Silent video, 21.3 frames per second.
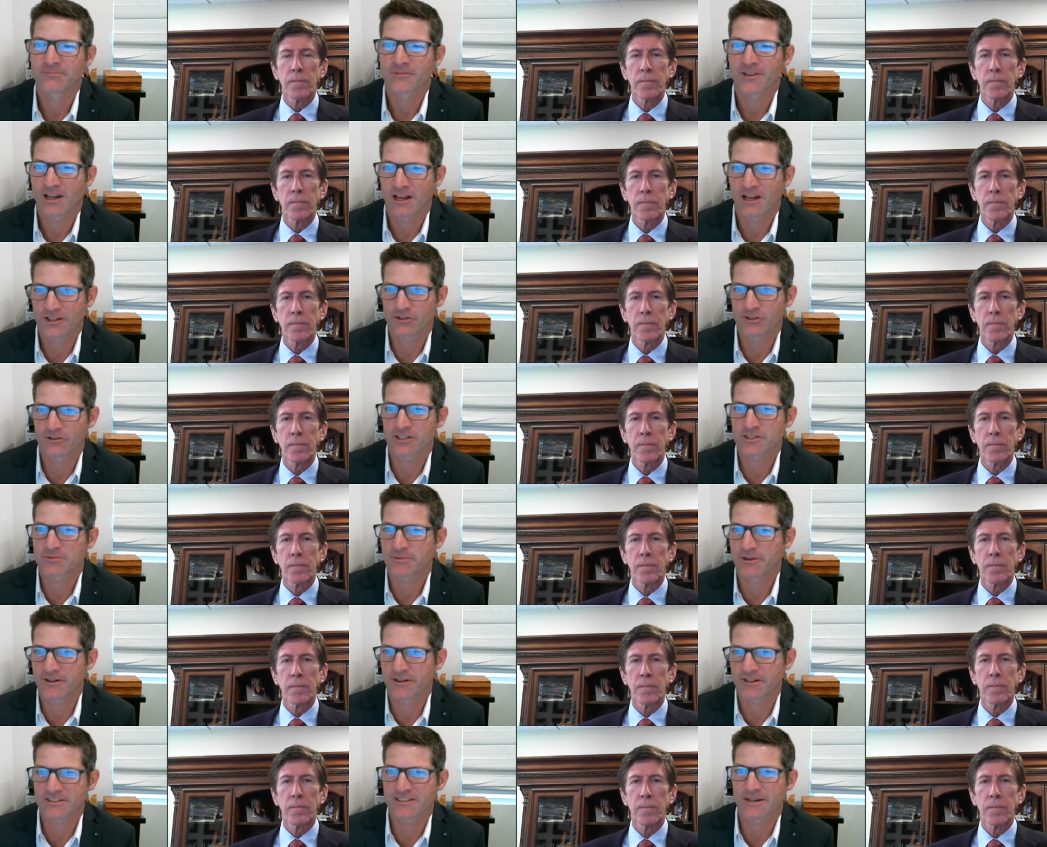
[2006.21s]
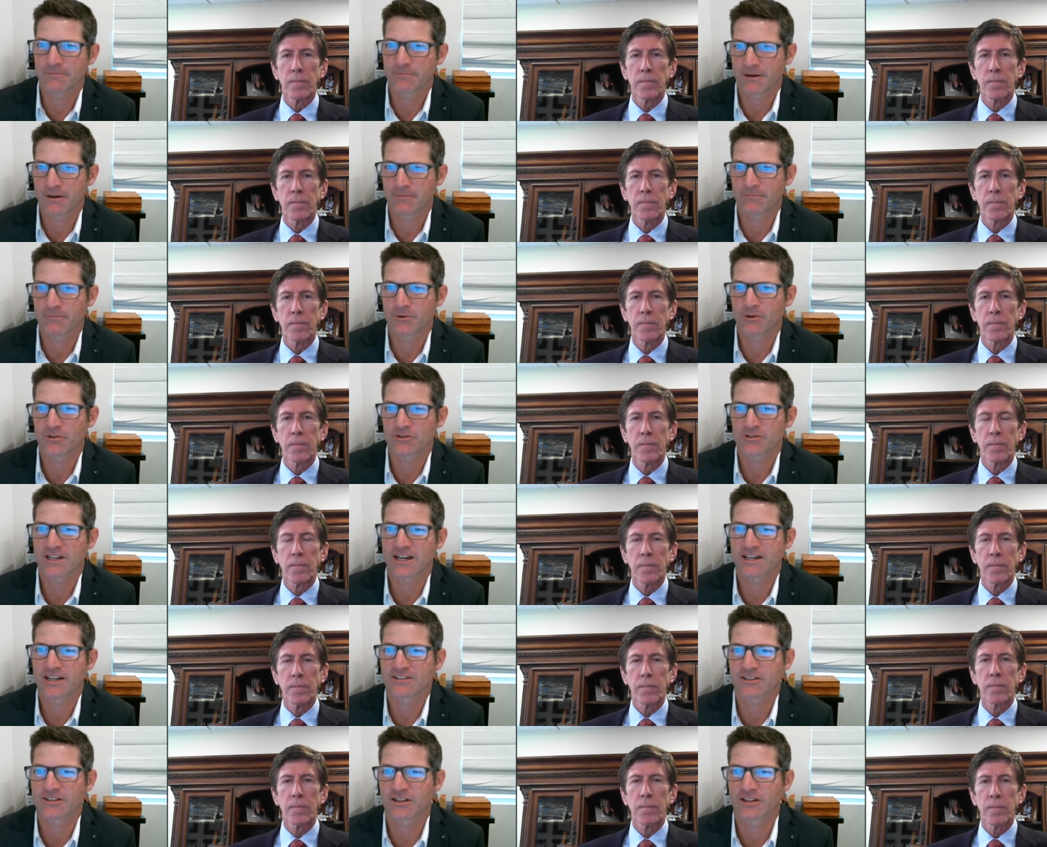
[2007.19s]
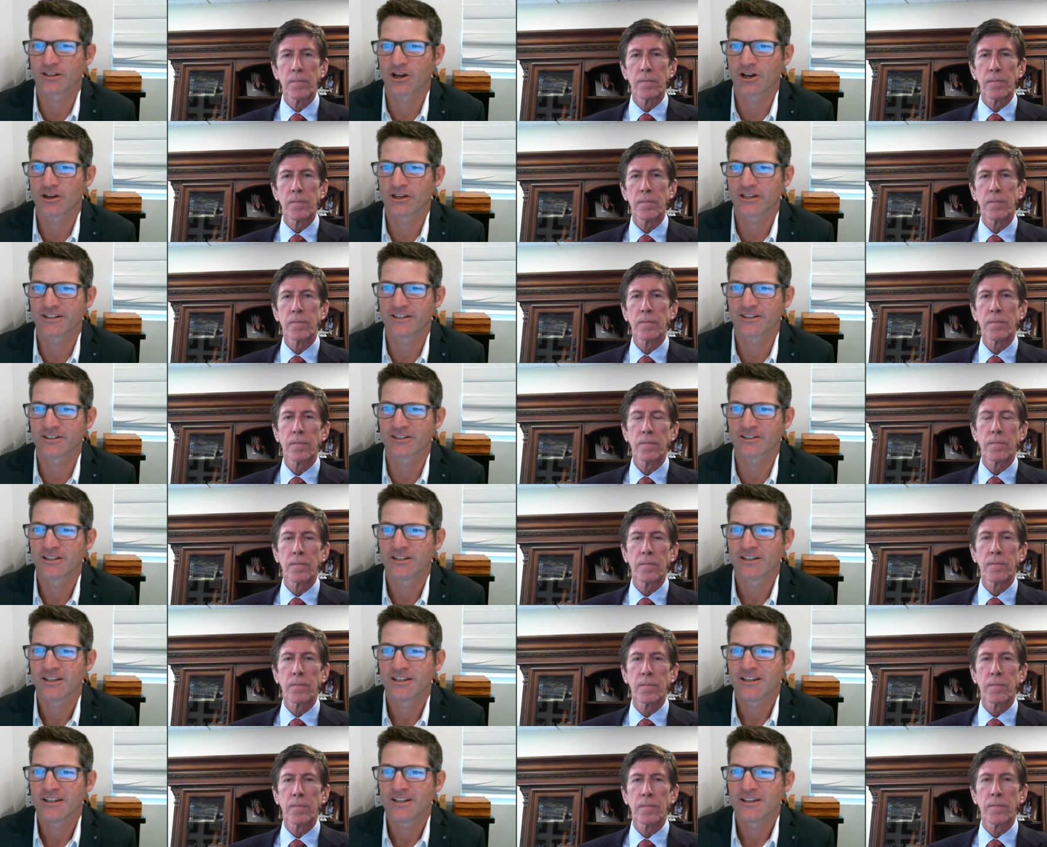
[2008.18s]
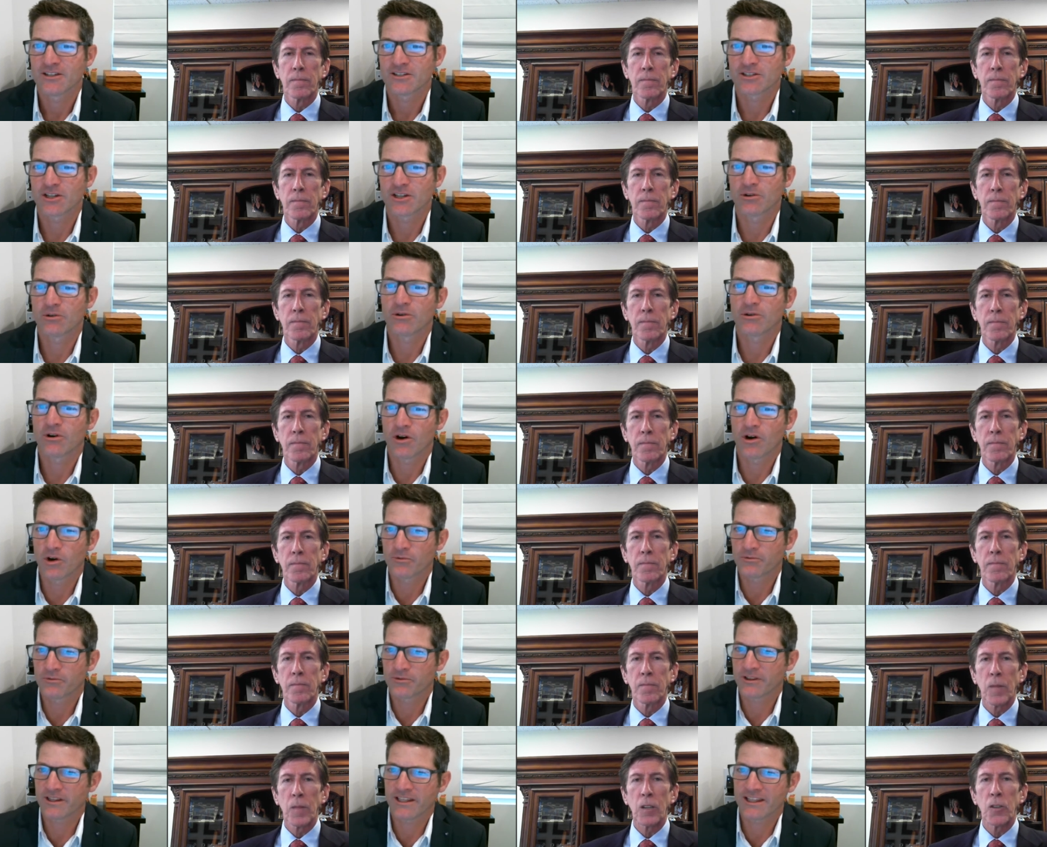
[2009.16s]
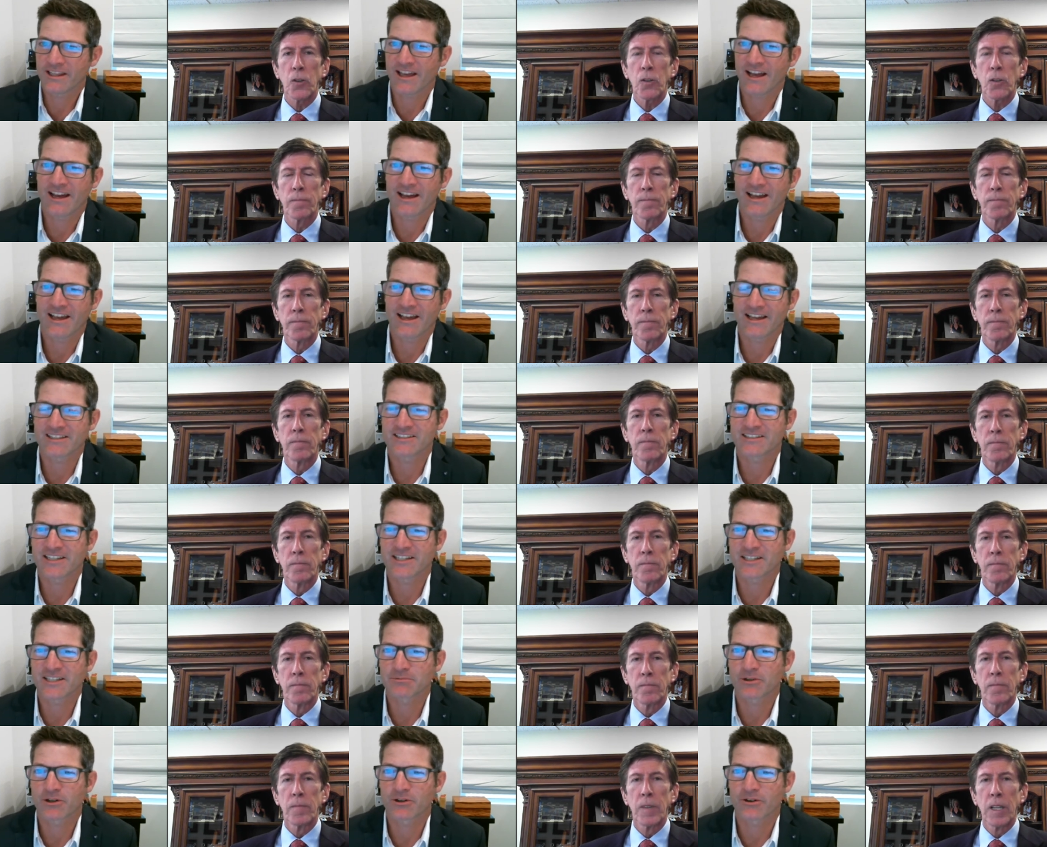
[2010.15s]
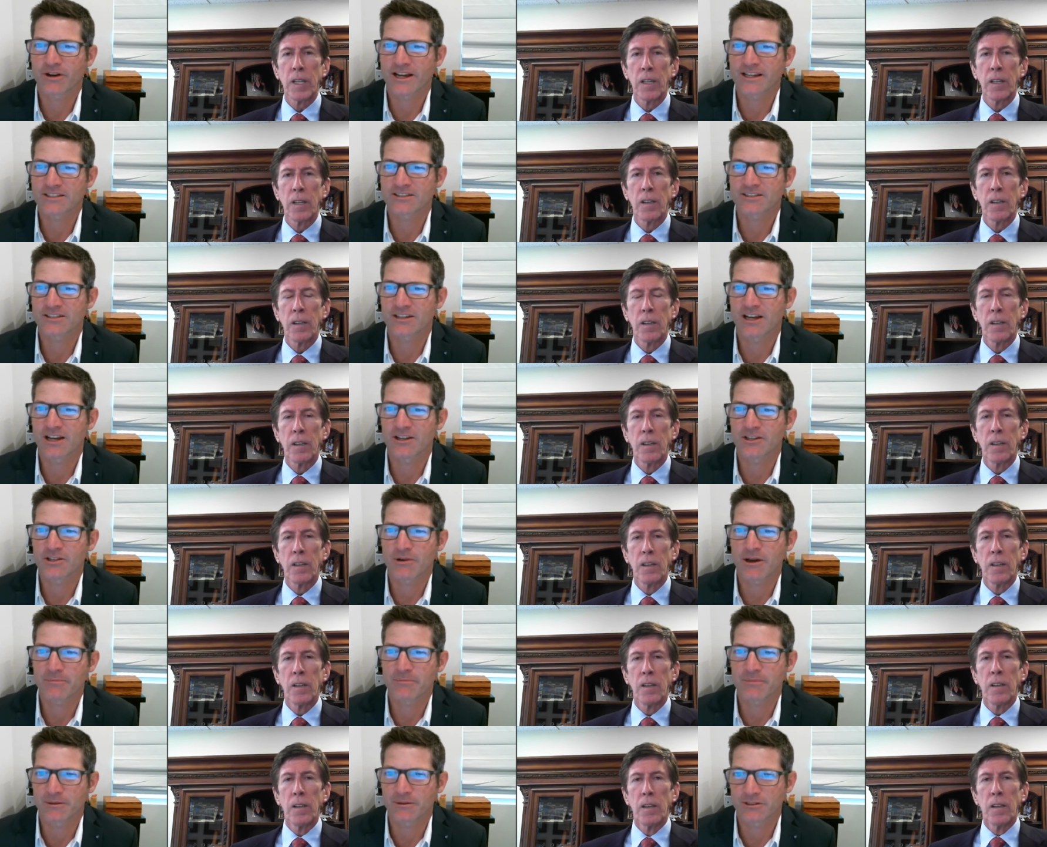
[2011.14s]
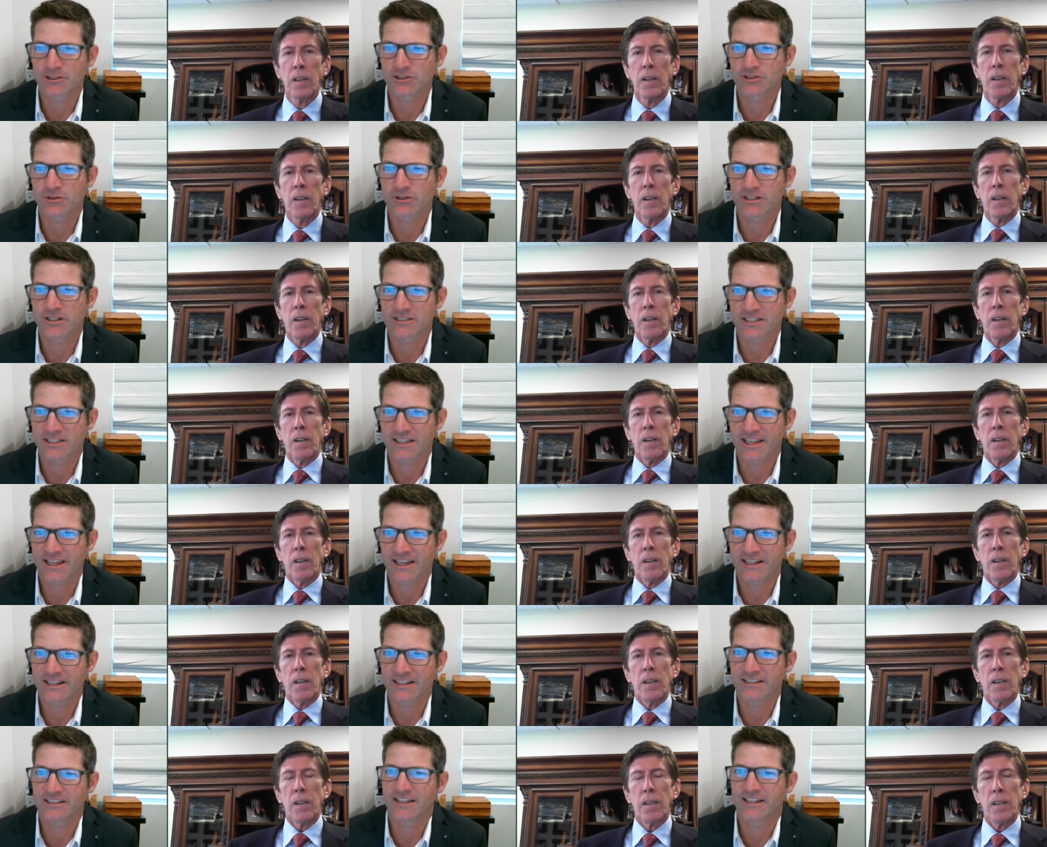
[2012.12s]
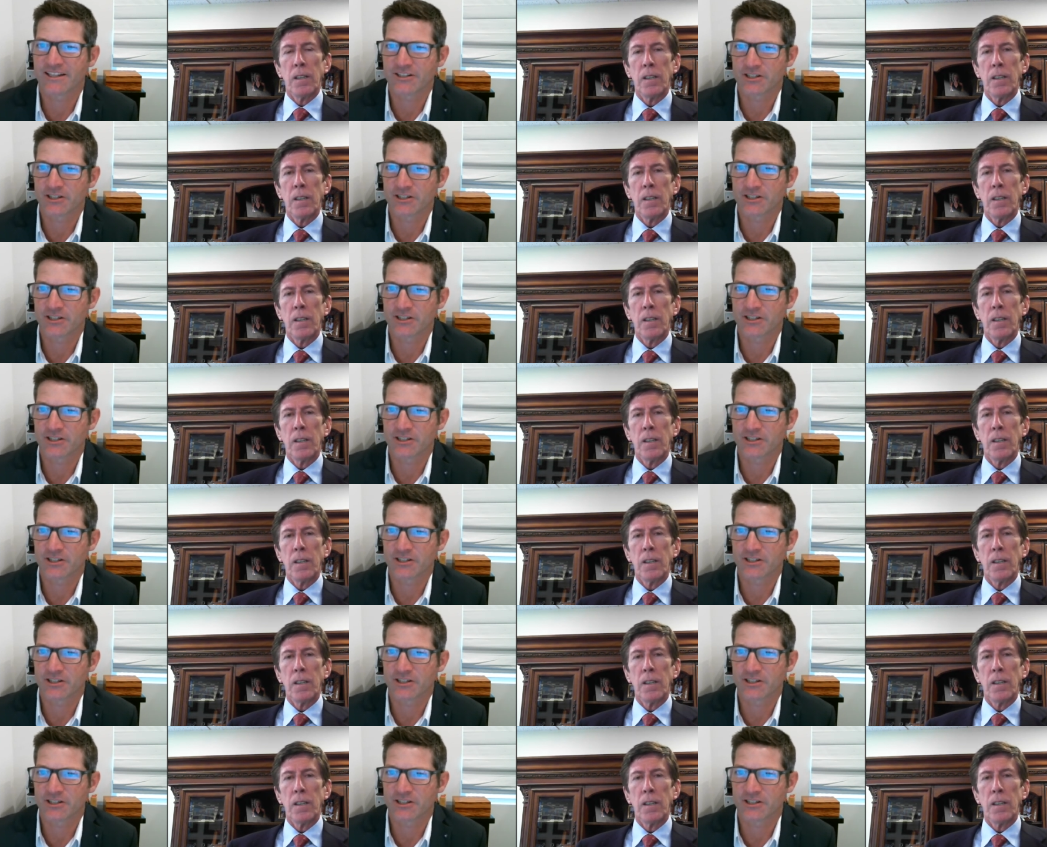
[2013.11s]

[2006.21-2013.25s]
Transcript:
Speaker 1: uh, your experience on, on, both sides of the law here. So hopefully, uh, as things progress, uh, you might be able to join us again and lend your